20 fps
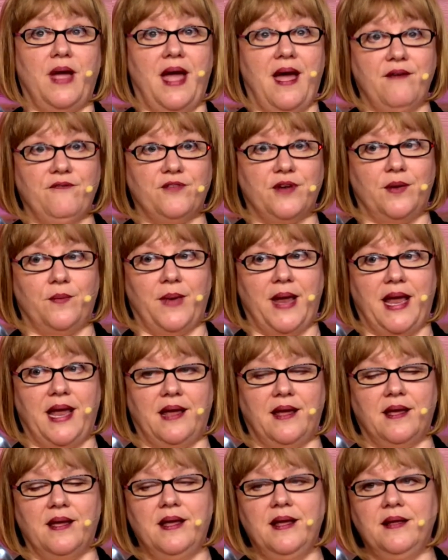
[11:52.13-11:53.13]
every
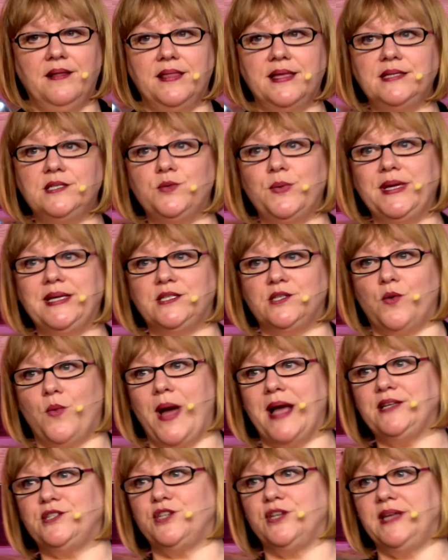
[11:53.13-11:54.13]
week. This week's
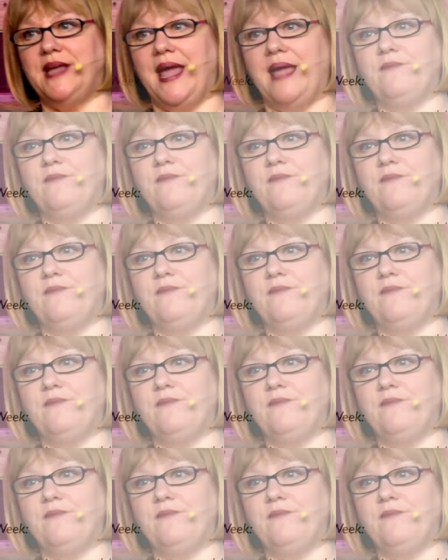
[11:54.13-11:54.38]
question came